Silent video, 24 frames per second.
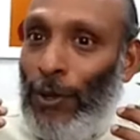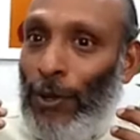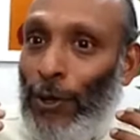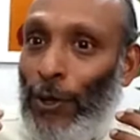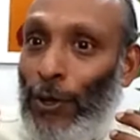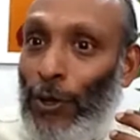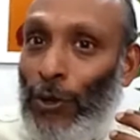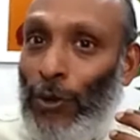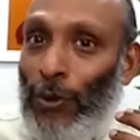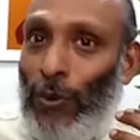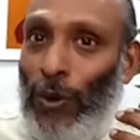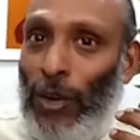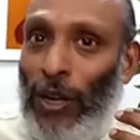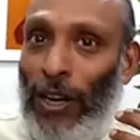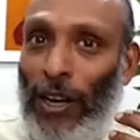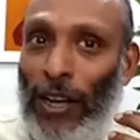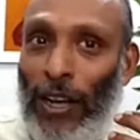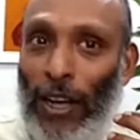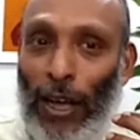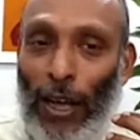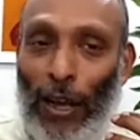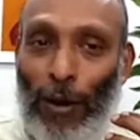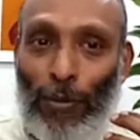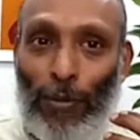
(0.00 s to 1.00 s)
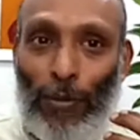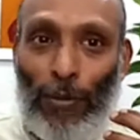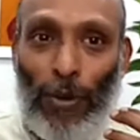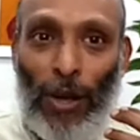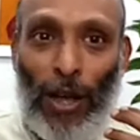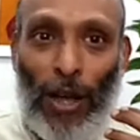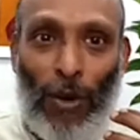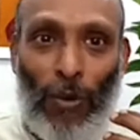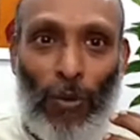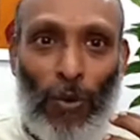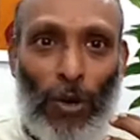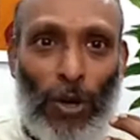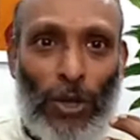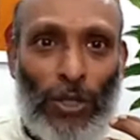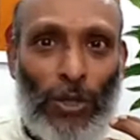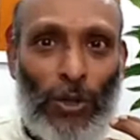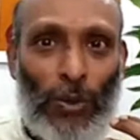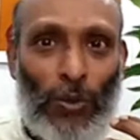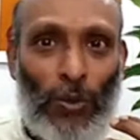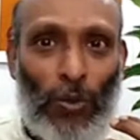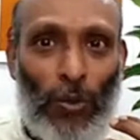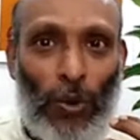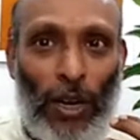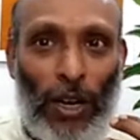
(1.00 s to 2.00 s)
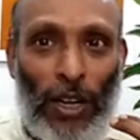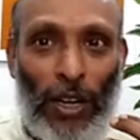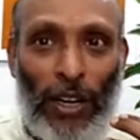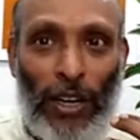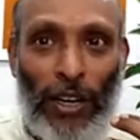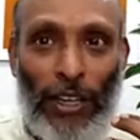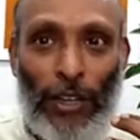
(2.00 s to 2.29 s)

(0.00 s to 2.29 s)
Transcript: your karma was only,